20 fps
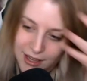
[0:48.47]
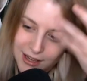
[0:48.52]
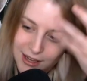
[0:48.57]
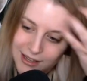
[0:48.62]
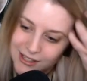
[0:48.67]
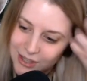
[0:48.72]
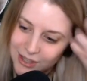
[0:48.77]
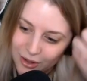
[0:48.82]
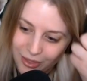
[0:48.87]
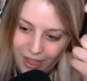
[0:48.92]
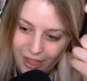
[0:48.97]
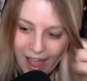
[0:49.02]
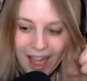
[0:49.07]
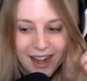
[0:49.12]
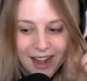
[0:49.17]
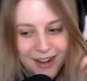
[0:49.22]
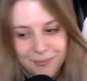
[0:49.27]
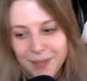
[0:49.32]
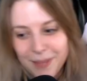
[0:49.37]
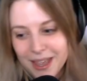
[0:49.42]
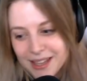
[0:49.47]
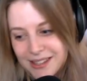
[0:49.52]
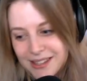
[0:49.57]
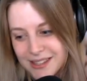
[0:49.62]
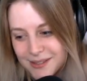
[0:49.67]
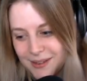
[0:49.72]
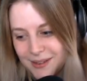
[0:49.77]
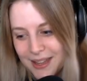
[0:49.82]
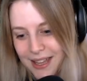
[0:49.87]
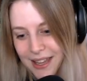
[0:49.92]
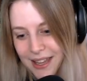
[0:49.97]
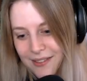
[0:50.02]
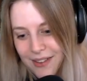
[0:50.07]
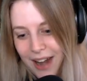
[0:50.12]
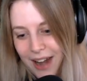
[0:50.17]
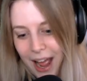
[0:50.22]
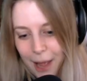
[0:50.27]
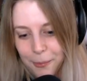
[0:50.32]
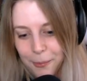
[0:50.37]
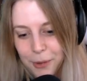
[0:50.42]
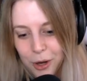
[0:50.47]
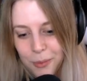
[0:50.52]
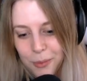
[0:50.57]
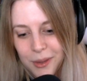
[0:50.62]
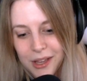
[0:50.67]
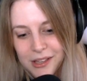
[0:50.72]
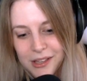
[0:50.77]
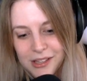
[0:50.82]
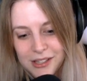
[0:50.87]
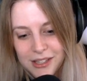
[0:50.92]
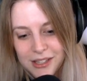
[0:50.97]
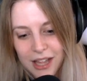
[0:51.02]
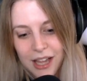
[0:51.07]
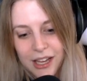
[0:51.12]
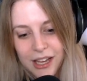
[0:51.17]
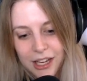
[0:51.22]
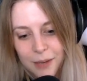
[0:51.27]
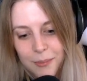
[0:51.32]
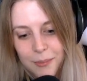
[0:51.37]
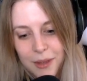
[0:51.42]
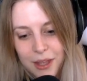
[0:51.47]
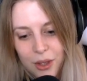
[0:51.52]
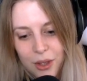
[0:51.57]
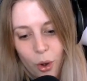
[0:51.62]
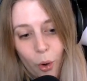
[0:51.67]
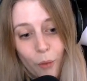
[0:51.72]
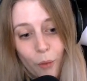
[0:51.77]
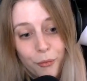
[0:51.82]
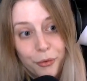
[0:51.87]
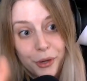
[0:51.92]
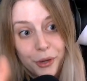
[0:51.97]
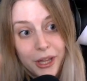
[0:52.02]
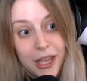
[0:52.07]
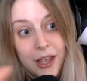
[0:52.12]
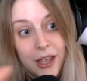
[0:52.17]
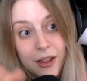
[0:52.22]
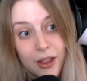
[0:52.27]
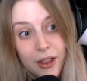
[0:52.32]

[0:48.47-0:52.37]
So that makes me even happier because it's not going to be hopefully